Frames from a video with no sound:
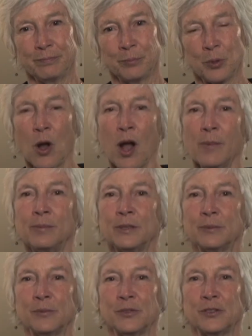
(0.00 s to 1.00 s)

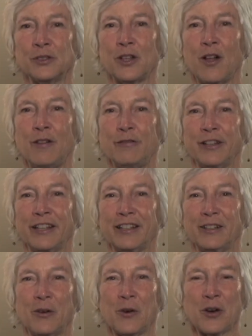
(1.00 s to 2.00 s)
problem
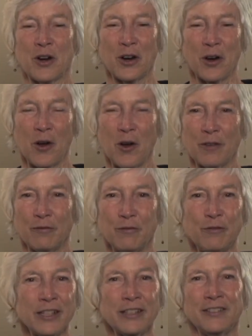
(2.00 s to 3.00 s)
solving or on
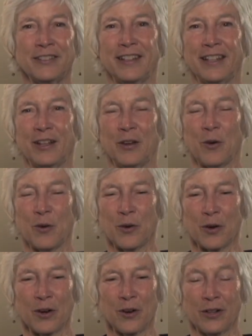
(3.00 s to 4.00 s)
fixing,
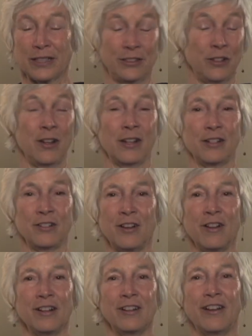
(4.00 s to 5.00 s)
or it's not at
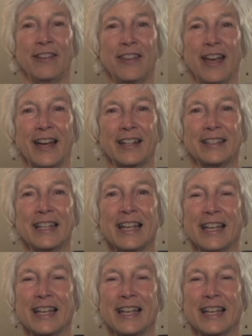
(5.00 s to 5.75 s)
all on that.